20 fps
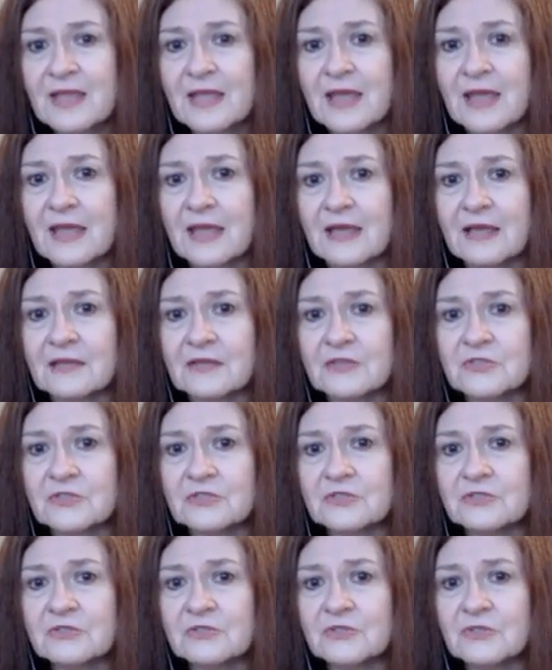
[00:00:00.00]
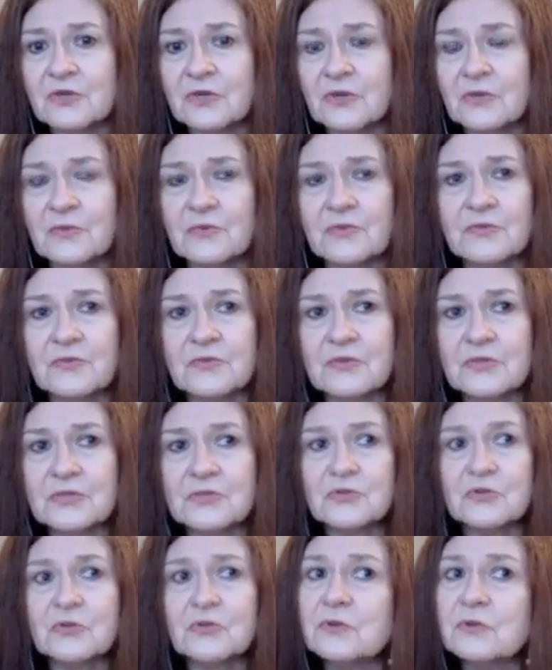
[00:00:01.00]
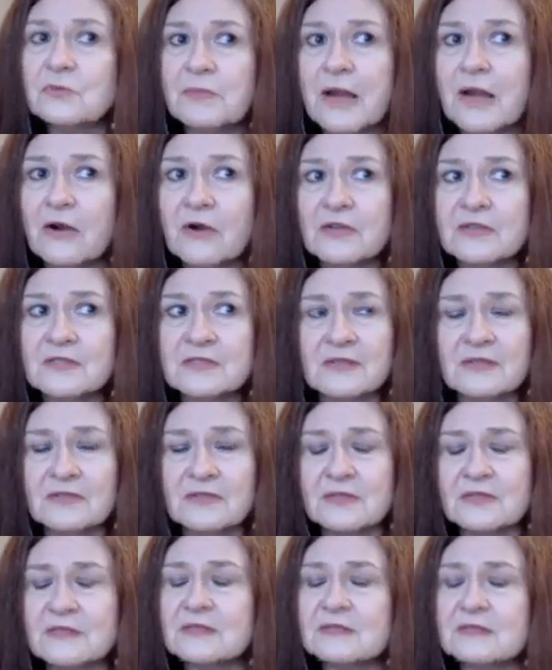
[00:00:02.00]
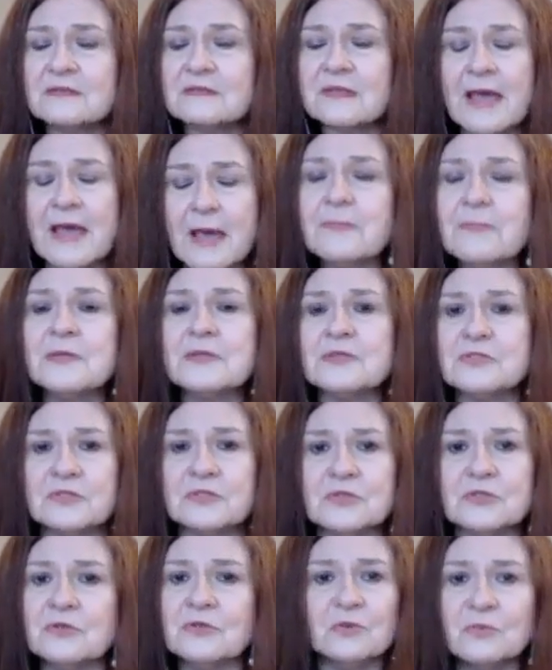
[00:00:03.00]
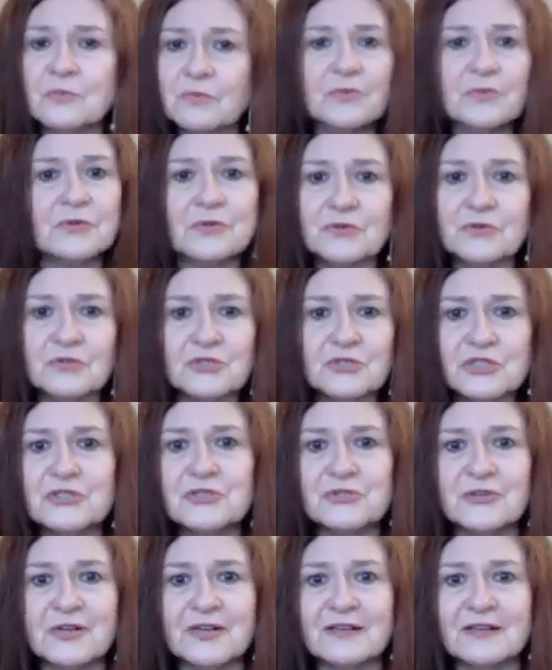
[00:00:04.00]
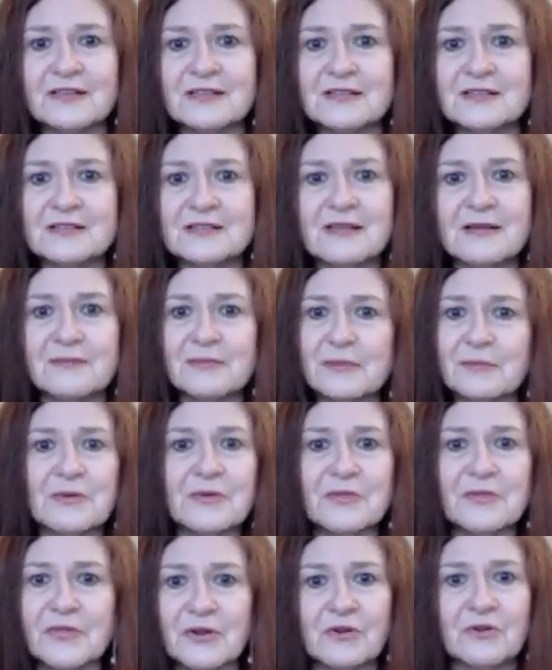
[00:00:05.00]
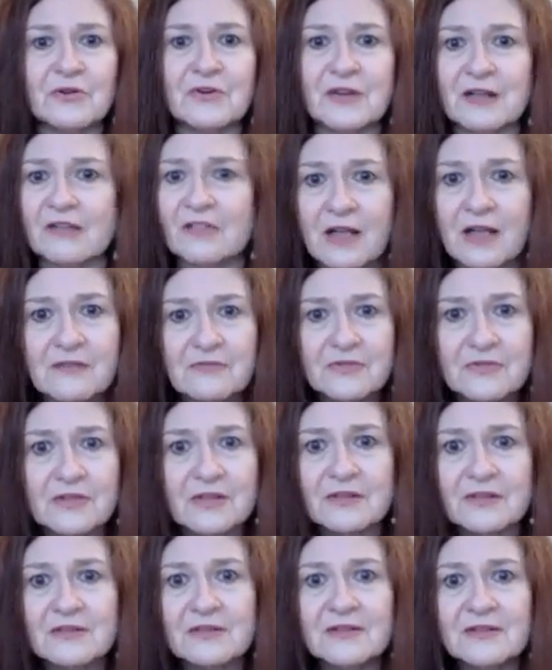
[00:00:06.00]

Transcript: And, these are good parents that this happens to with their children. It's not people that are neglectful.